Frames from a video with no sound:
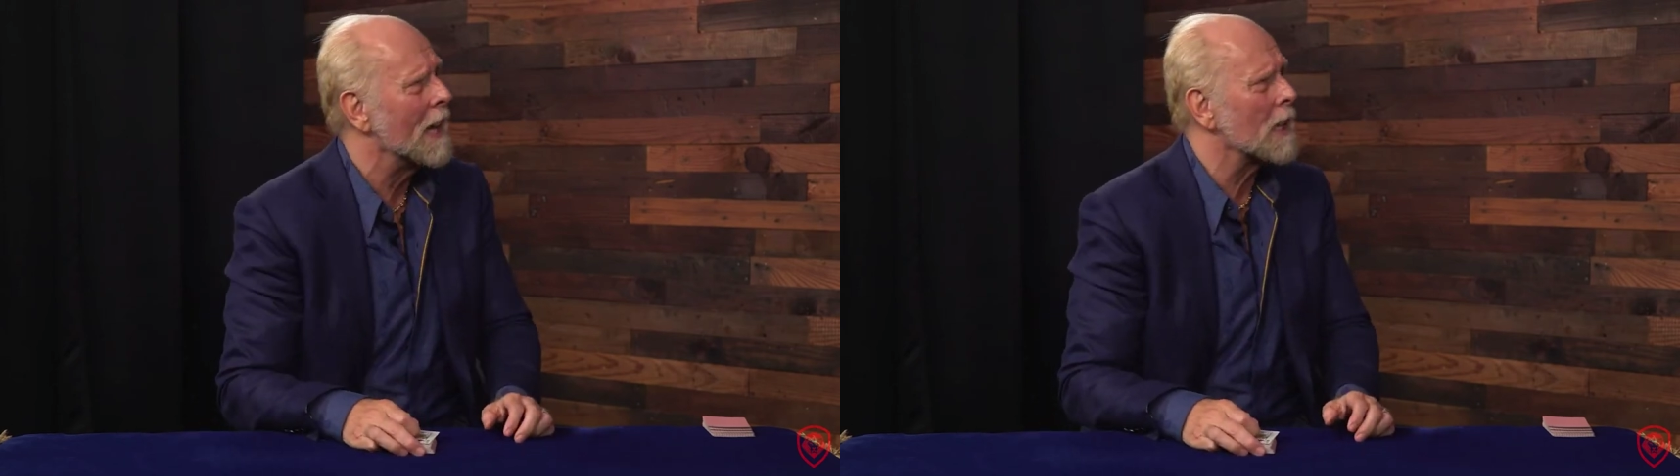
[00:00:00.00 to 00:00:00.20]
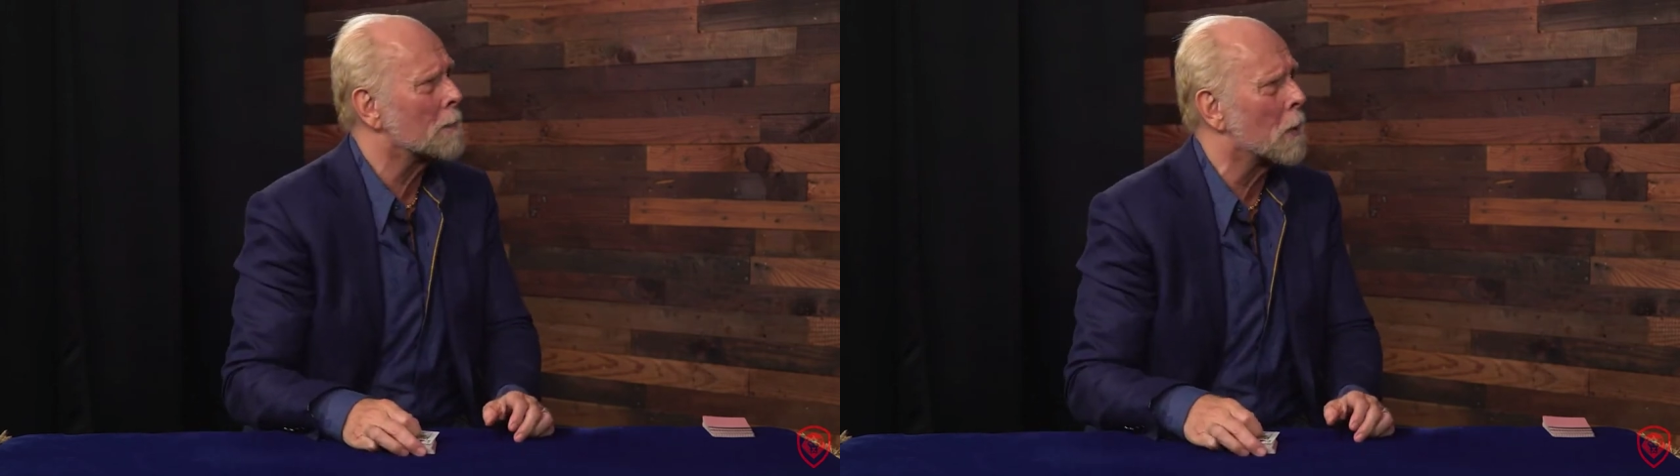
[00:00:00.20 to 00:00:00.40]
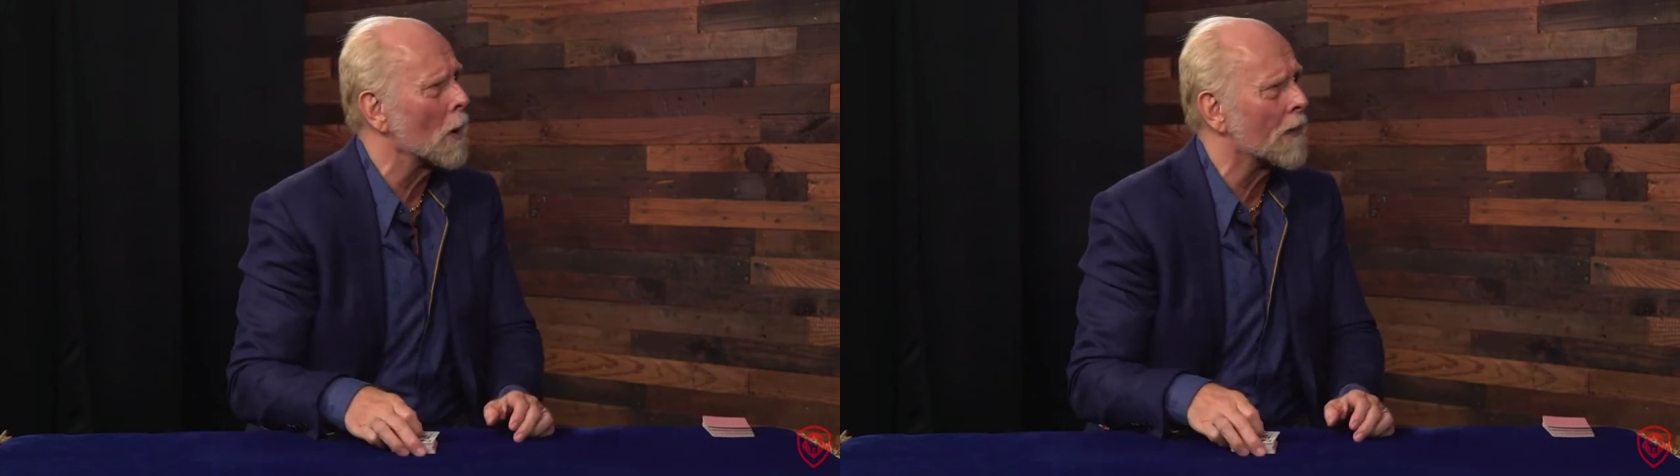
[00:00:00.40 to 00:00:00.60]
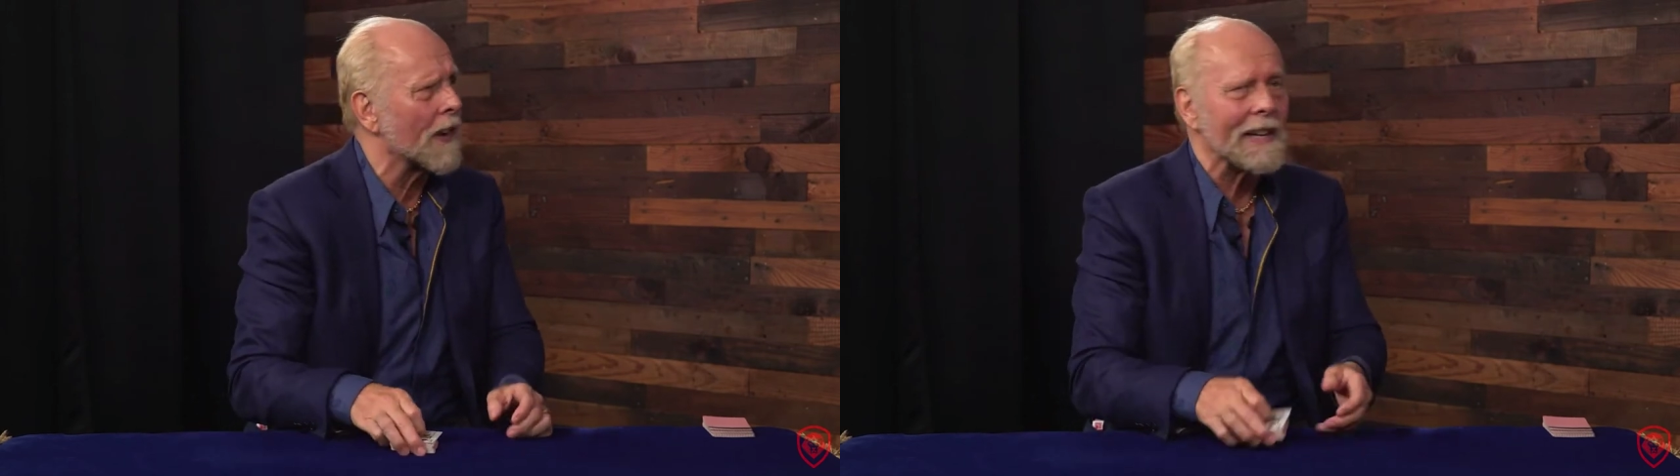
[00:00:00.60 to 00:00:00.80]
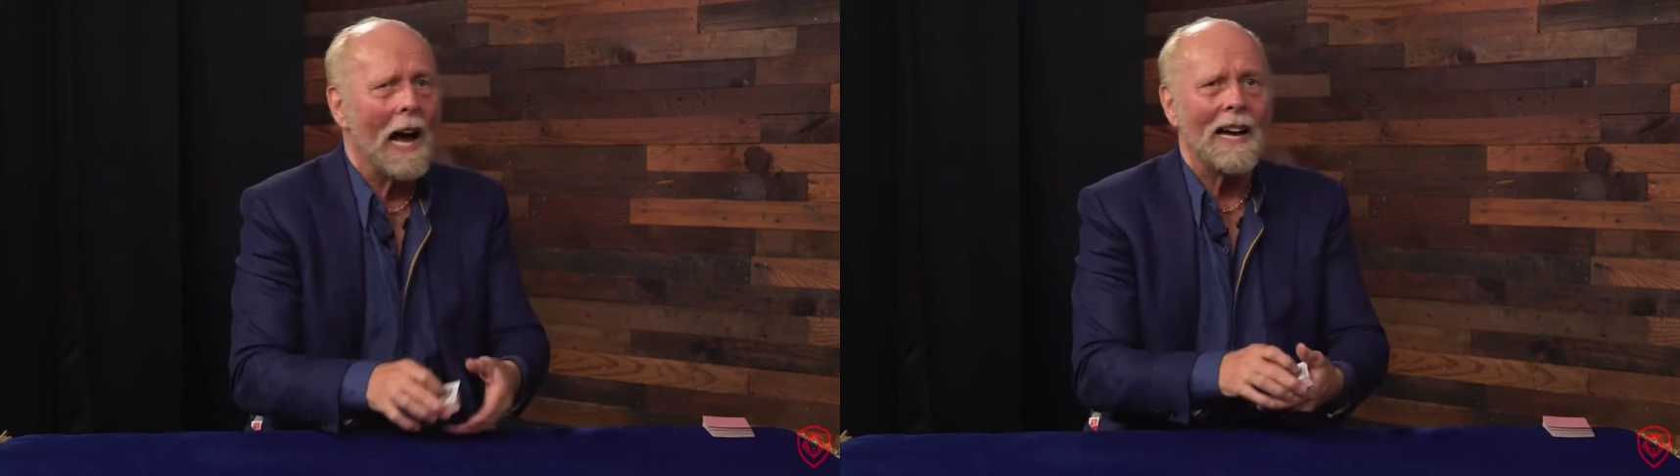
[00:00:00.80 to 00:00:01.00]
It's
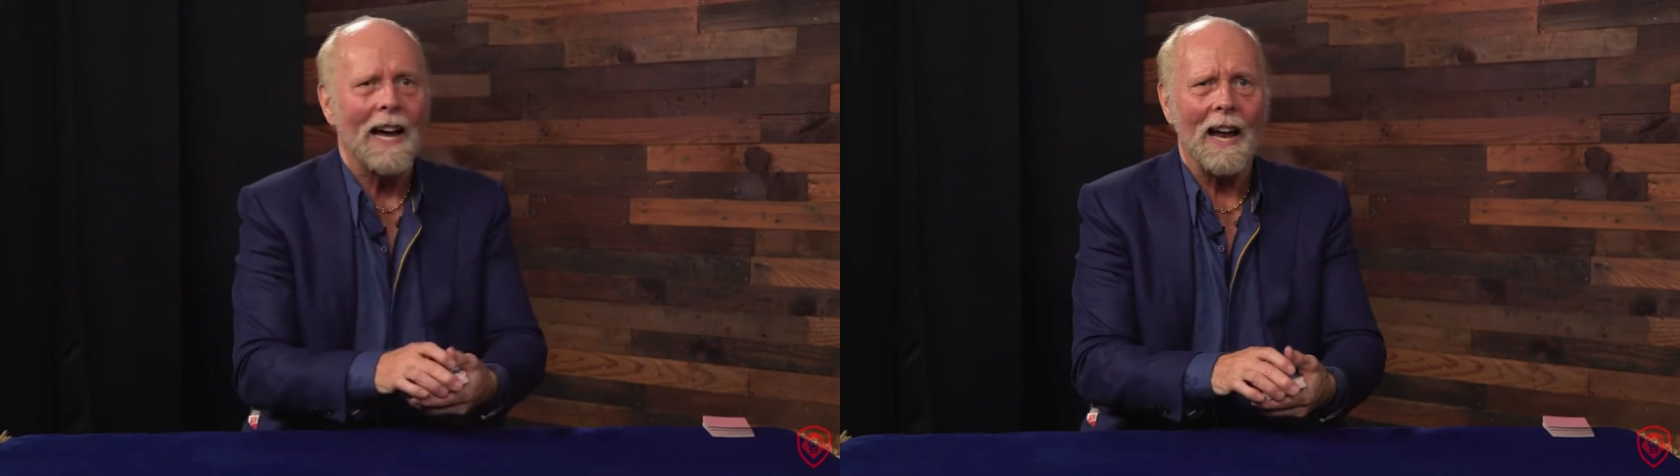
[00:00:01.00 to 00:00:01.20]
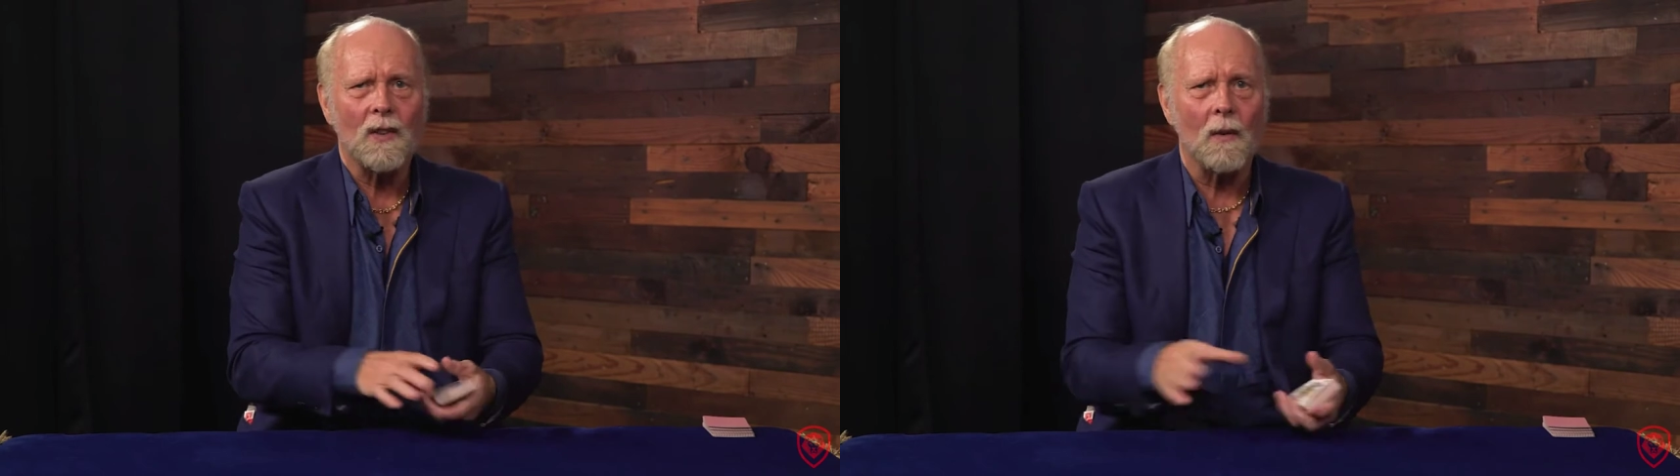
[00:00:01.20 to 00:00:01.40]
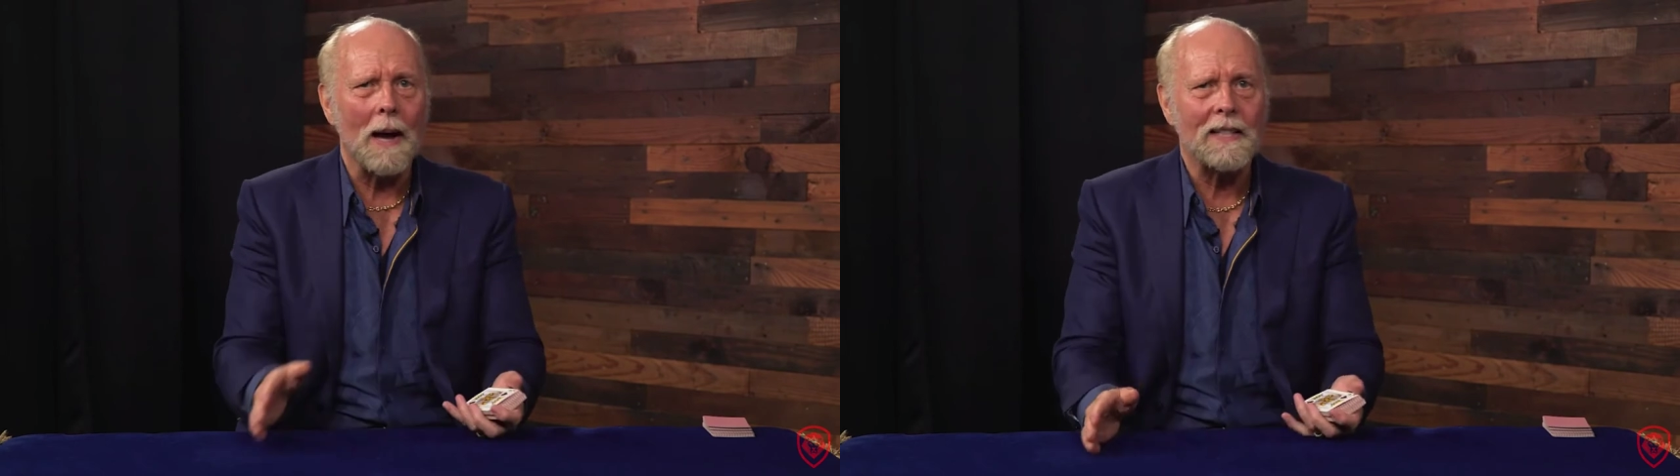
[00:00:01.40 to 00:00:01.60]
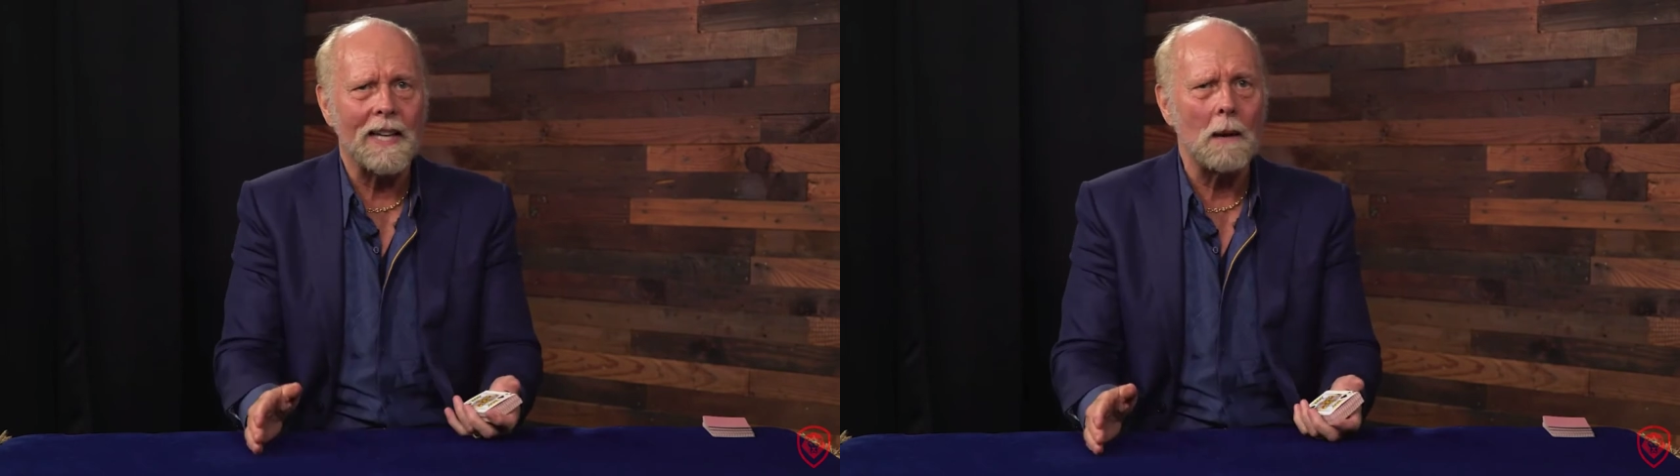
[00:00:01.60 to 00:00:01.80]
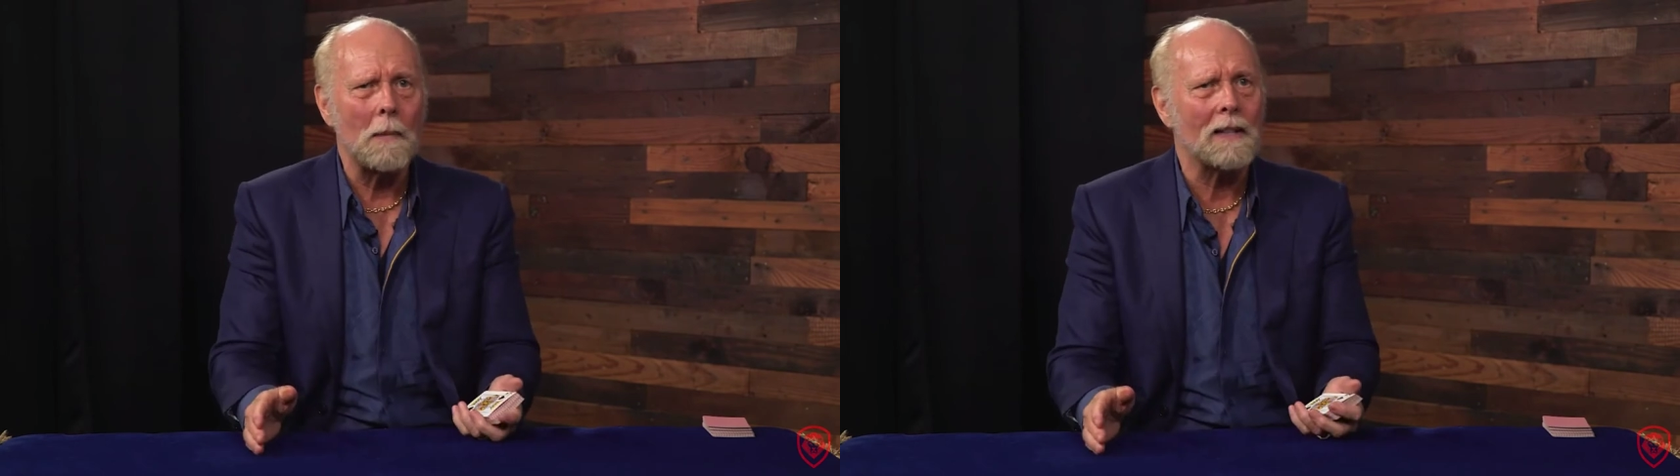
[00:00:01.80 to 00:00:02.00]
perfect. And so for about
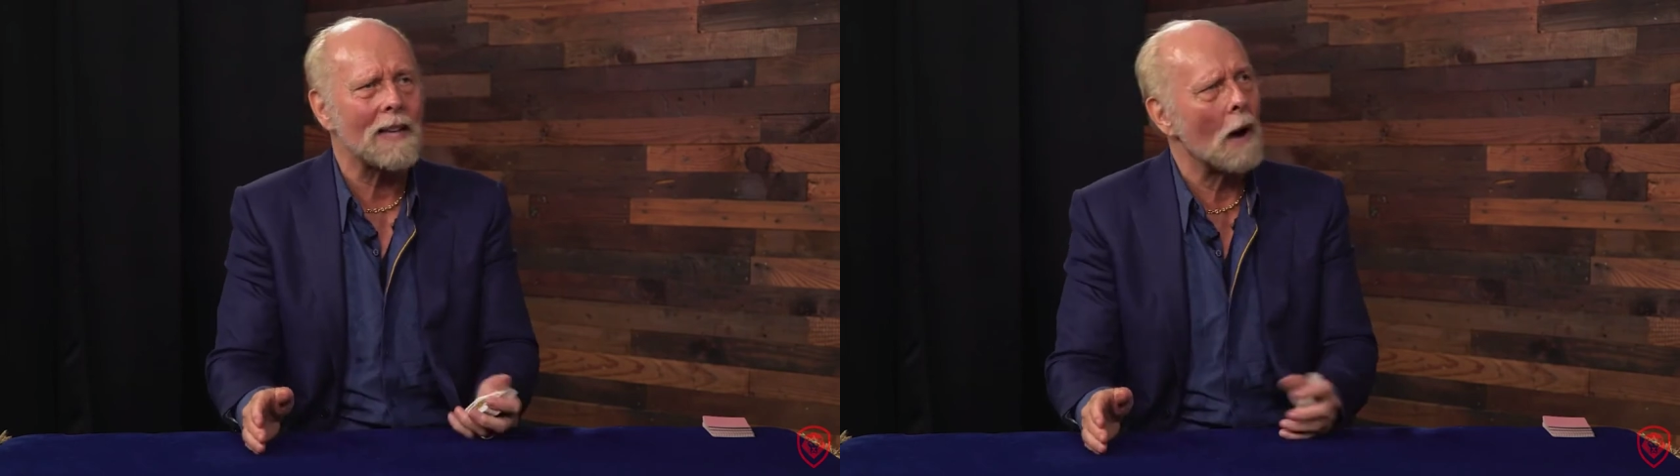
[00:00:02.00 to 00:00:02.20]
10 minutes,